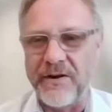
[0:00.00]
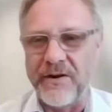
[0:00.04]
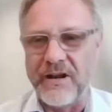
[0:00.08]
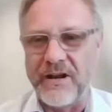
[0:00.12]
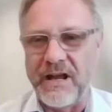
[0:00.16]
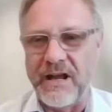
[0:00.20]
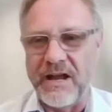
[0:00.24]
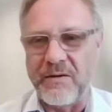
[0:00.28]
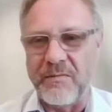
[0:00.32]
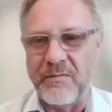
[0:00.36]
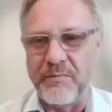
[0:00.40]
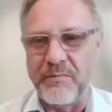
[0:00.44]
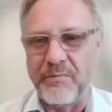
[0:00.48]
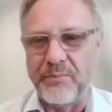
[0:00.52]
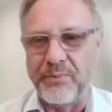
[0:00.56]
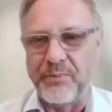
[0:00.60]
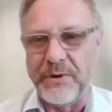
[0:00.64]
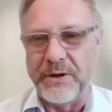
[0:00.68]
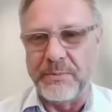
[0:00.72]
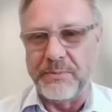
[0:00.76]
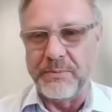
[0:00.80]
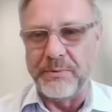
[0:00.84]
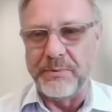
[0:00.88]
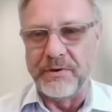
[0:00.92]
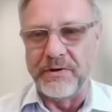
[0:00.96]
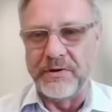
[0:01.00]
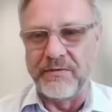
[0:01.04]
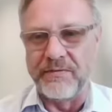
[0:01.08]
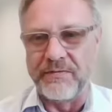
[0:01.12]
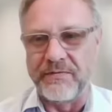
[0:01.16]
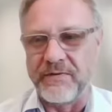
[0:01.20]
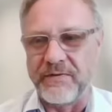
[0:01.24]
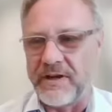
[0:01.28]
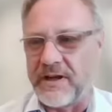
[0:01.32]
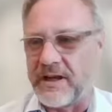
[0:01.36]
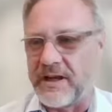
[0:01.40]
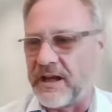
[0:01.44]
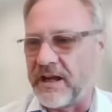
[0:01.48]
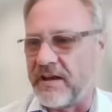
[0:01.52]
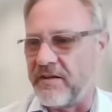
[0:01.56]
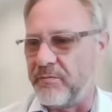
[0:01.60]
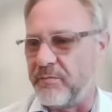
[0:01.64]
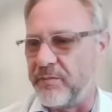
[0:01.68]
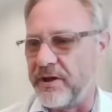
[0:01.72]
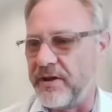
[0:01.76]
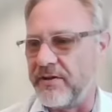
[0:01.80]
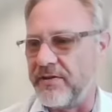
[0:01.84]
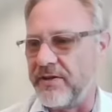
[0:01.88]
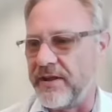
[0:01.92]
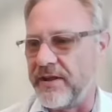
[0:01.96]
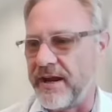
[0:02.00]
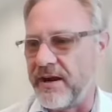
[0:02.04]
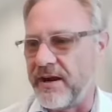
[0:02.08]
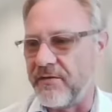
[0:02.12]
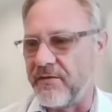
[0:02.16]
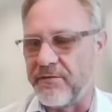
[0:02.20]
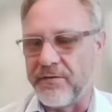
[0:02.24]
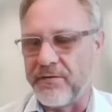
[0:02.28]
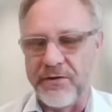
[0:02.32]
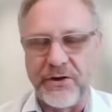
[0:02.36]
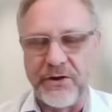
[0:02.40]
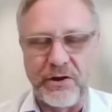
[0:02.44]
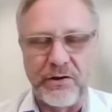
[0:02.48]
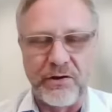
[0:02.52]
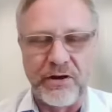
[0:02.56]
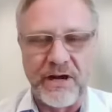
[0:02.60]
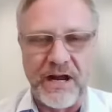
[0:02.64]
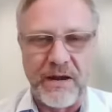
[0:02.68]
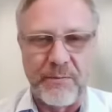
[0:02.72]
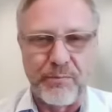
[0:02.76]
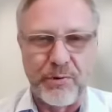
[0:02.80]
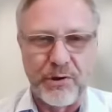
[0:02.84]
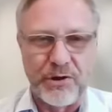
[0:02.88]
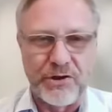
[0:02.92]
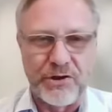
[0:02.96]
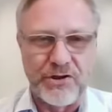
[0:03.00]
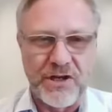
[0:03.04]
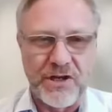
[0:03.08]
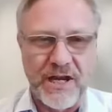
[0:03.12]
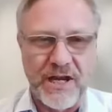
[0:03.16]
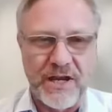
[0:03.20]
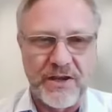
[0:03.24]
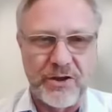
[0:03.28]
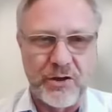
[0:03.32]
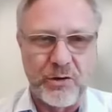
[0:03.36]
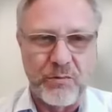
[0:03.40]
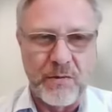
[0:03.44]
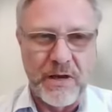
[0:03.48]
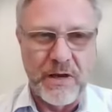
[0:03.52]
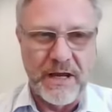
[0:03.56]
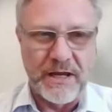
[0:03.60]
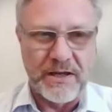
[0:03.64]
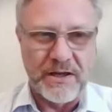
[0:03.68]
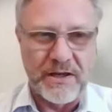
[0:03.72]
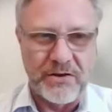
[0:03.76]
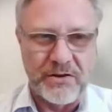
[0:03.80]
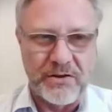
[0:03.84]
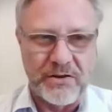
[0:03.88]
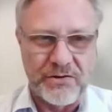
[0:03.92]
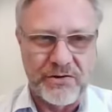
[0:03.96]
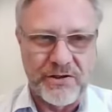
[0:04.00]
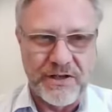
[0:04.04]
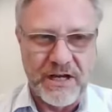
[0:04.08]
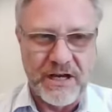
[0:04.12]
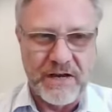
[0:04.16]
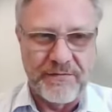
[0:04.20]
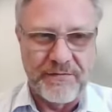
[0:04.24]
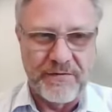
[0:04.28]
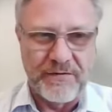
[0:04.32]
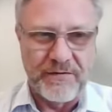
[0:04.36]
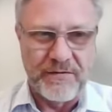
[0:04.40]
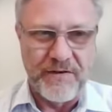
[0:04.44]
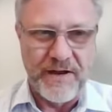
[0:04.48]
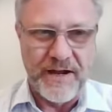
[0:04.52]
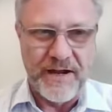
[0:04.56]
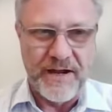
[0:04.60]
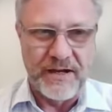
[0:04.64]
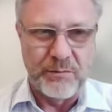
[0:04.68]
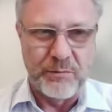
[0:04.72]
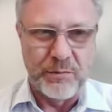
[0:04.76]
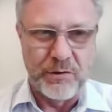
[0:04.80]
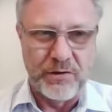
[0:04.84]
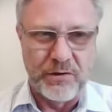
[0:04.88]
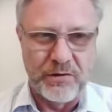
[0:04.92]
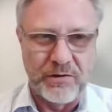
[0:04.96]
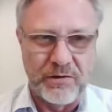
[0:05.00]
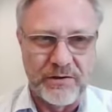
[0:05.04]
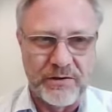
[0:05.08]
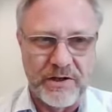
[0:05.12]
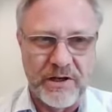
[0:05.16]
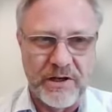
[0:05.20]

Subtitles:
feel like people have been there for you, and I appreciate you making yourself available.